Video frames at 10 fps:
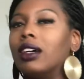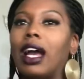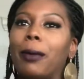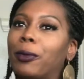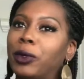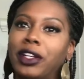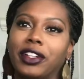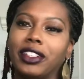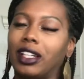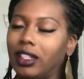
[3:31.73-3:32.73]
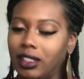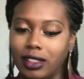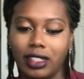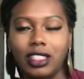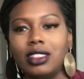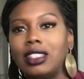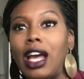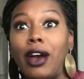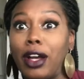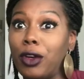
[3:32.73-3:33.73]
I'm weird. Yeah, that's just how
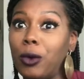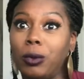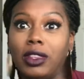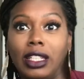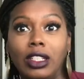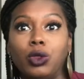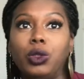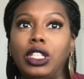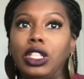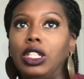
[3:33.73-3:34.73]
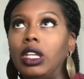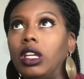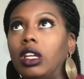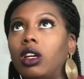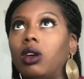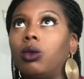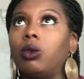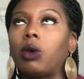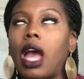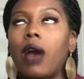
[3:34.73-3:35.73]
I cope with things.
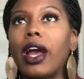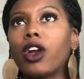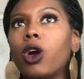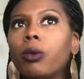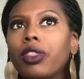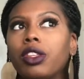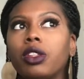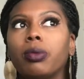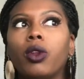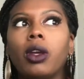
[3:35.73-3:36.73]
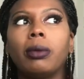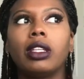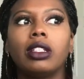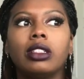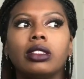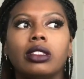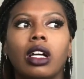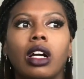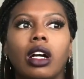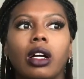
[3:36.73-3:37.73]
How I cope with the deployment is,
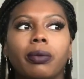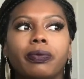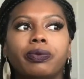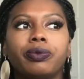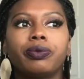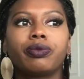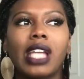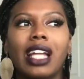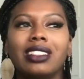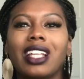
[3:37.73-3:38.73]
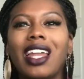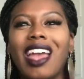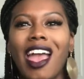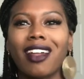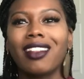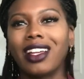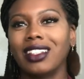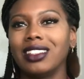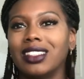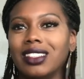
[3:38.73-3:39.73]
I just kind of act like
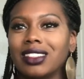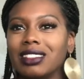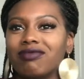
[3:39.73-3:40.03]
it's